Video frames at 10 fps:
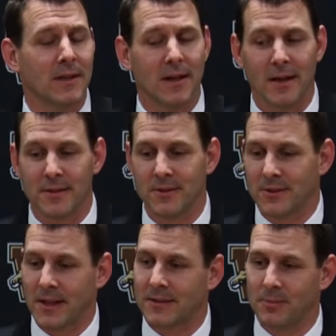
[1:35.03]

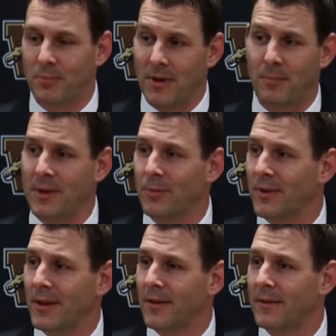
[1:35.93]
and people
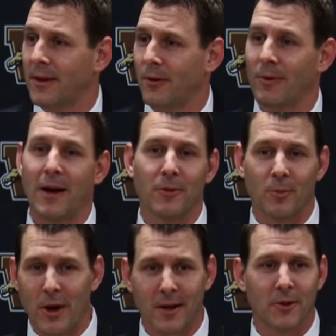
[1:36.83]
that are around the
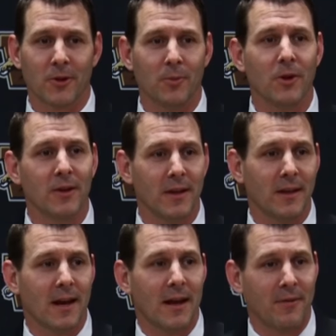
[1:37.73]
Bronco community
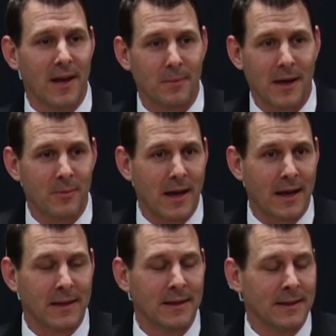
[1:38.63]
that have had my
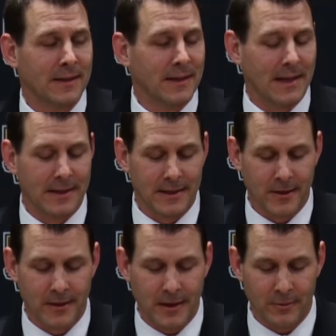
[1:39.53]
back
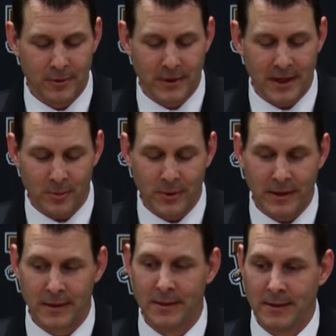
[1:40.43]
and really helped me,